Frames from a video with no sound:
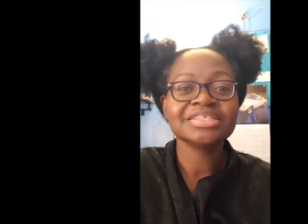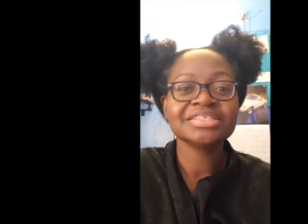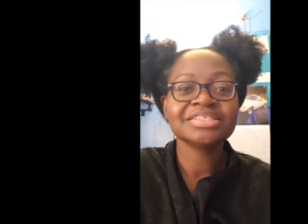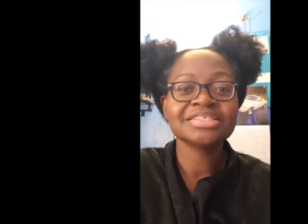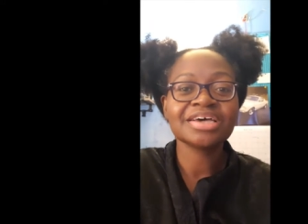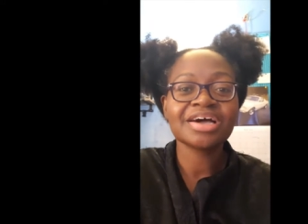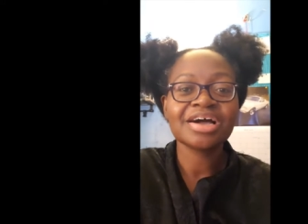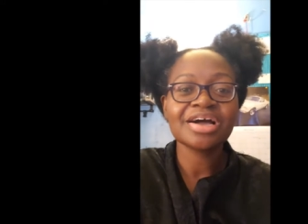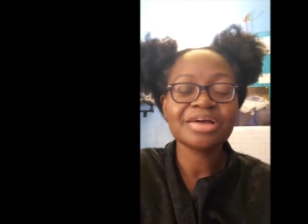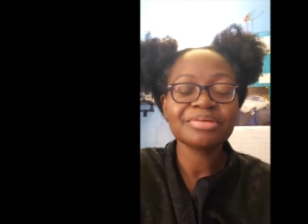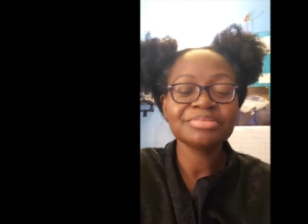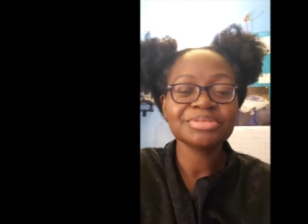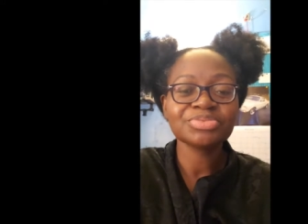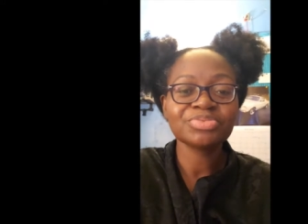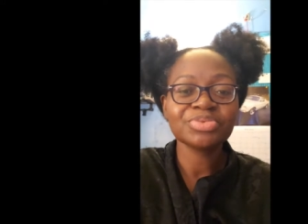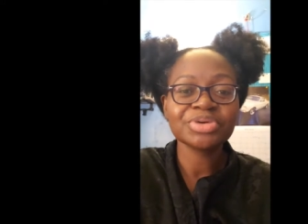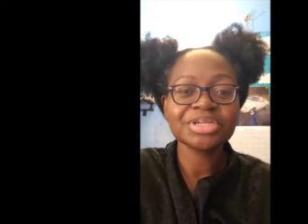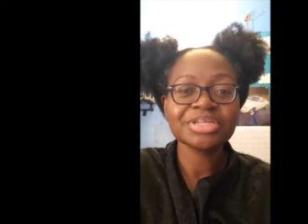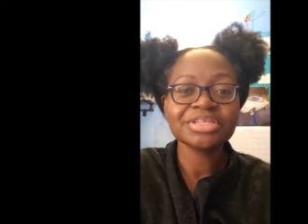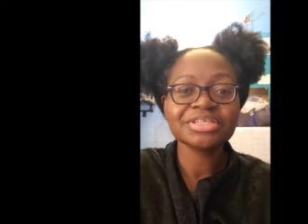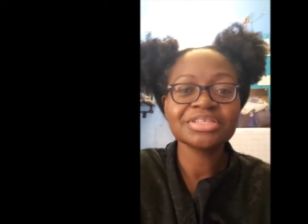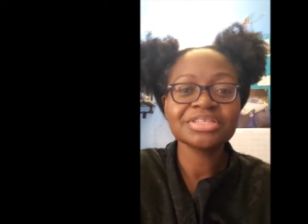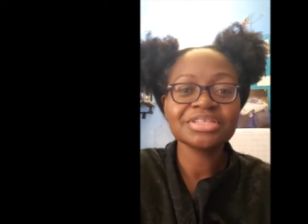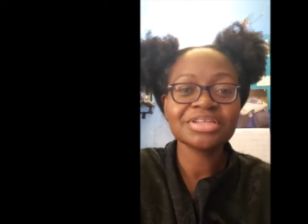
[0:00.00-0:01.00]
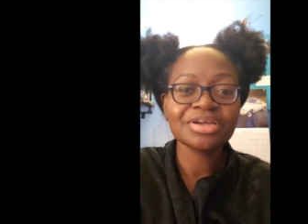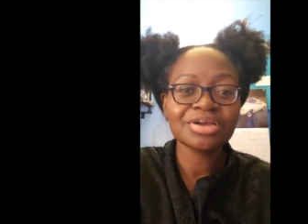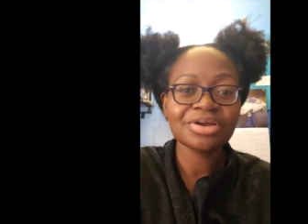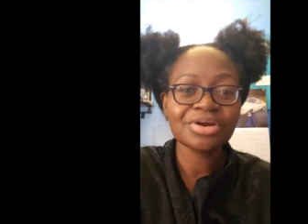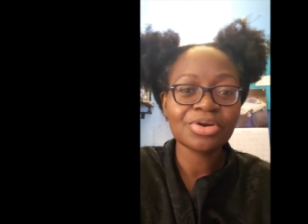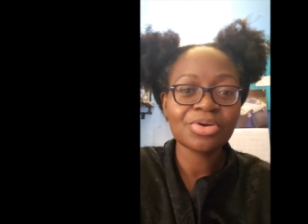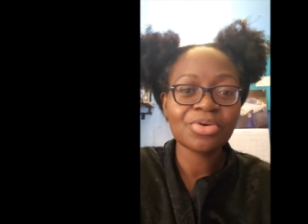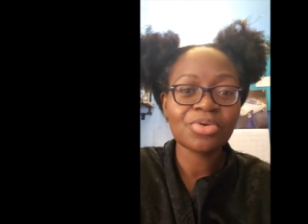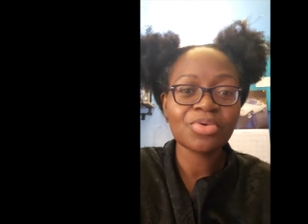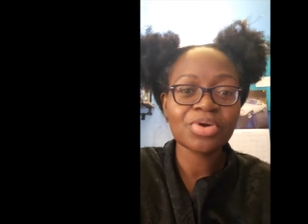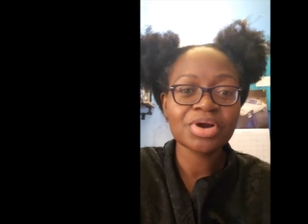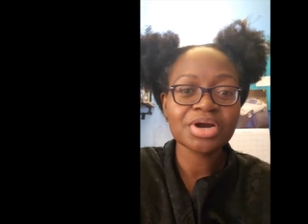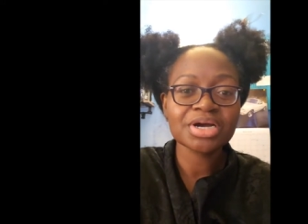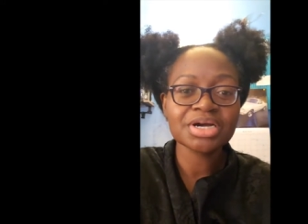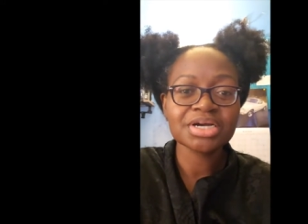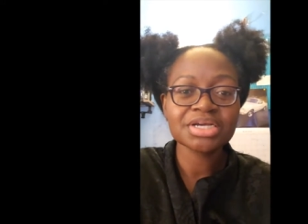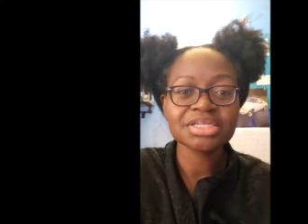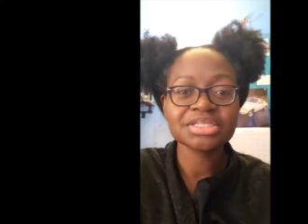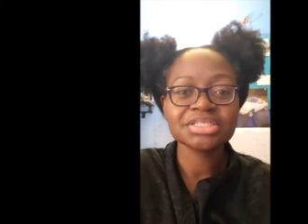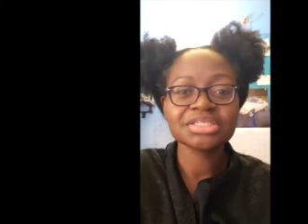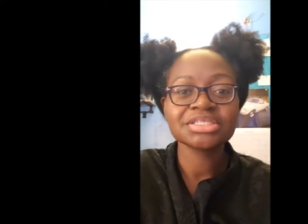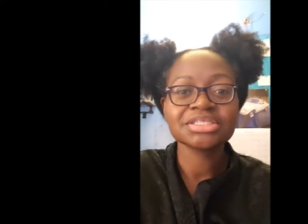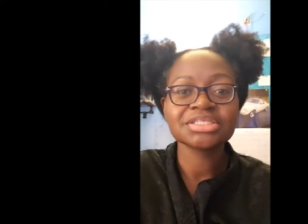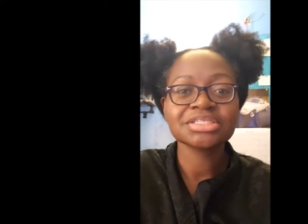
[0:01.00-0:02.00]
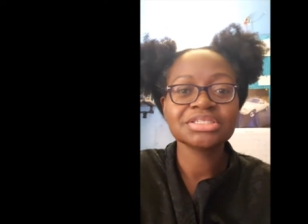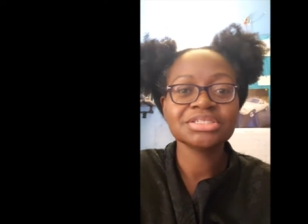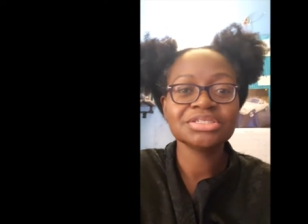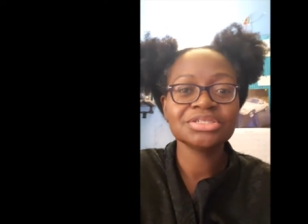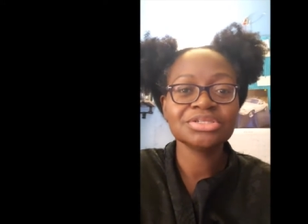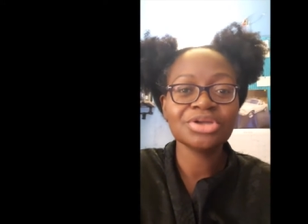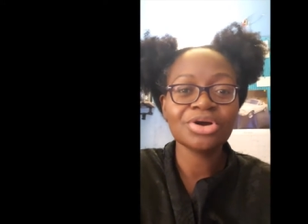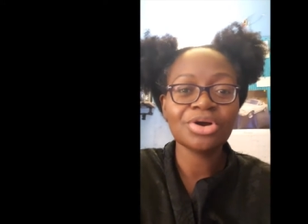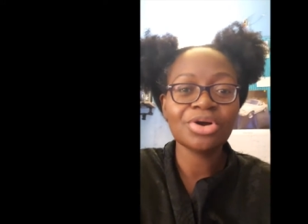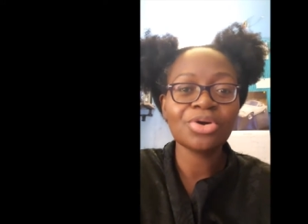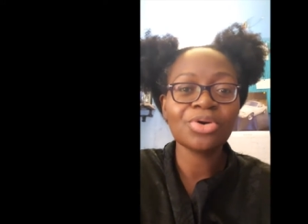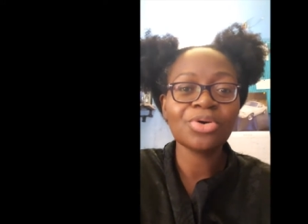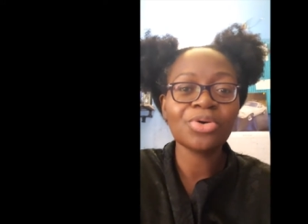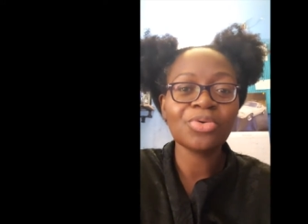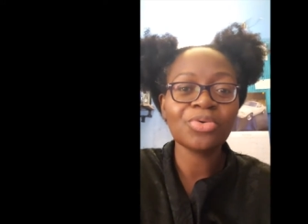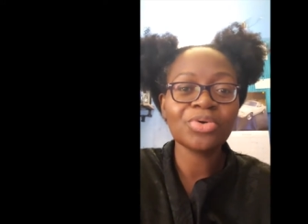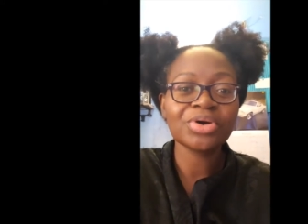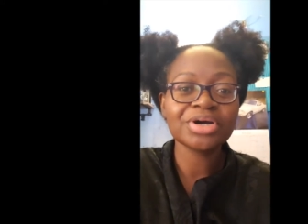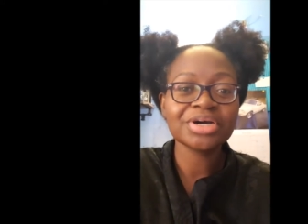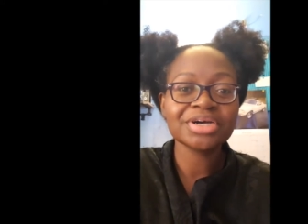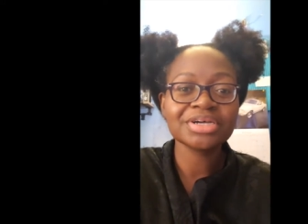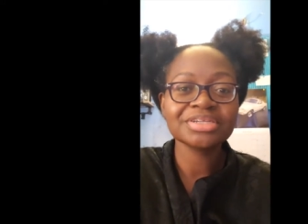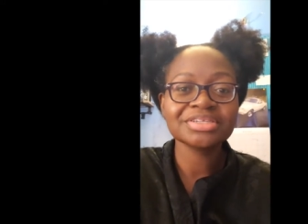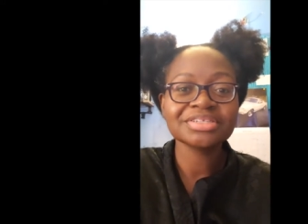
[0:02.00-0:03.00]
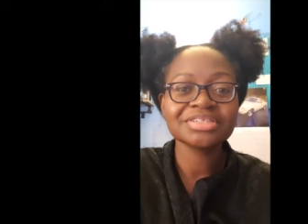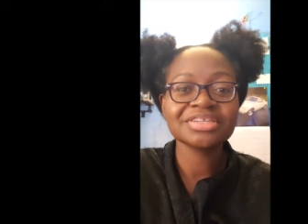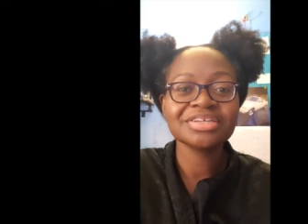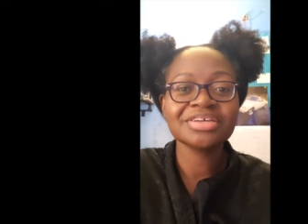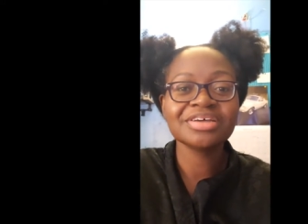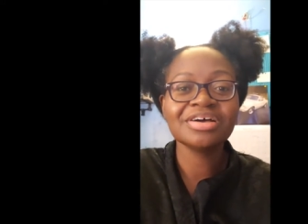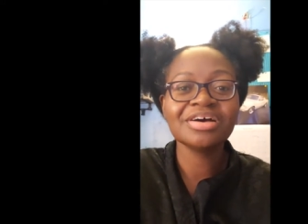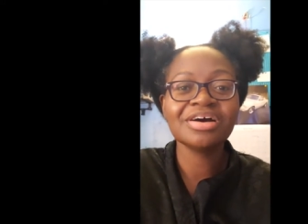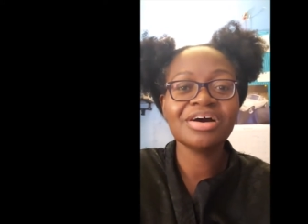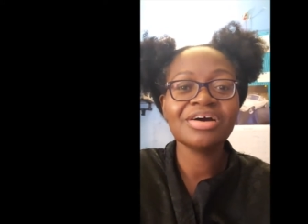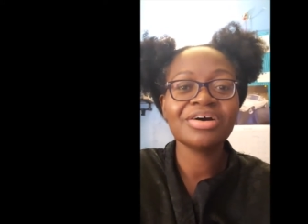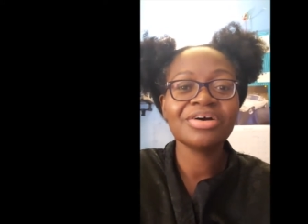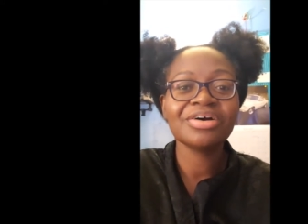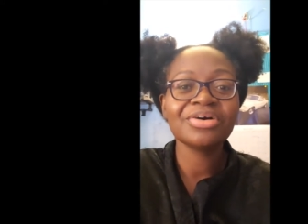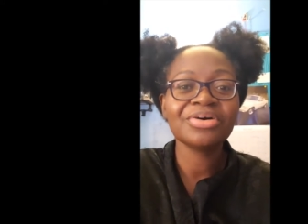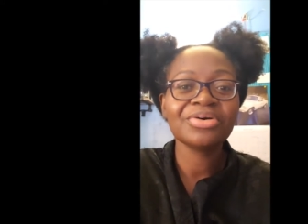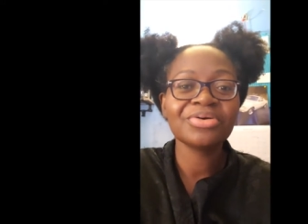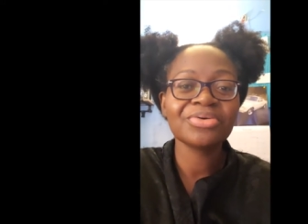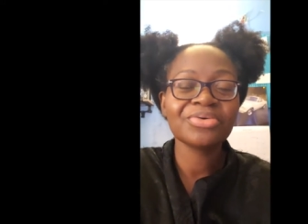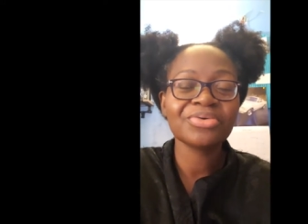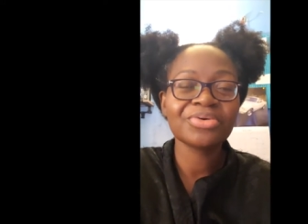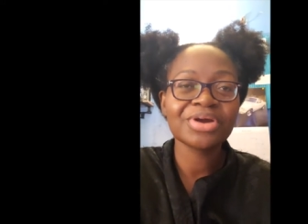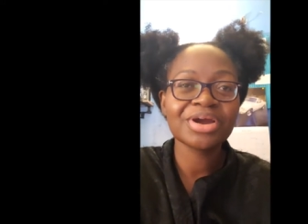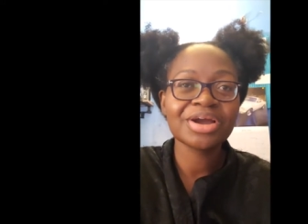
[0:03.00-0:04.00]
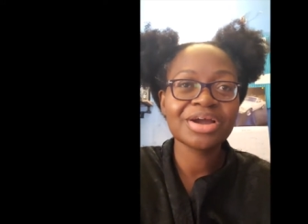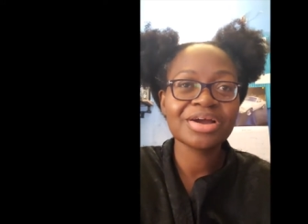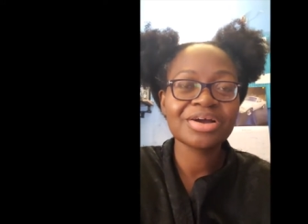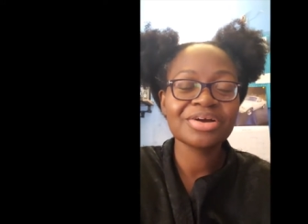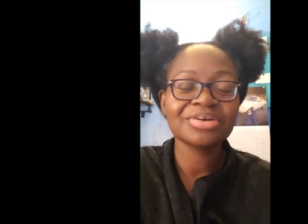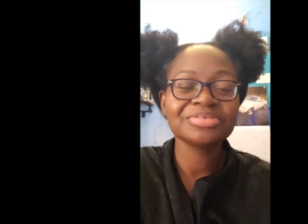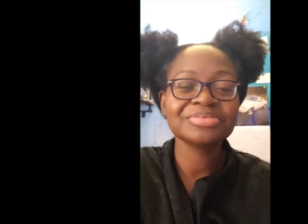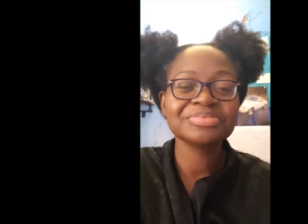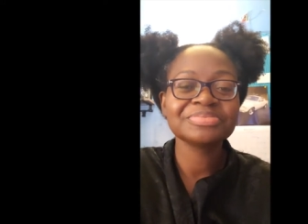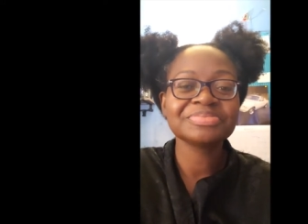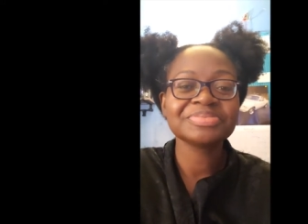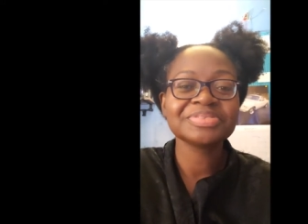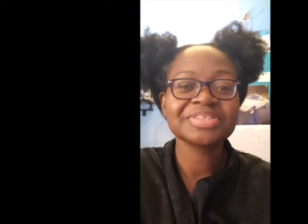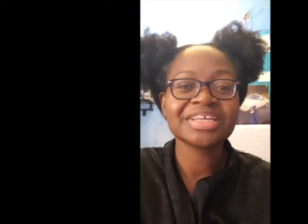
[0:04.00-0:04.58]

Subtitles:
times when there was no one around.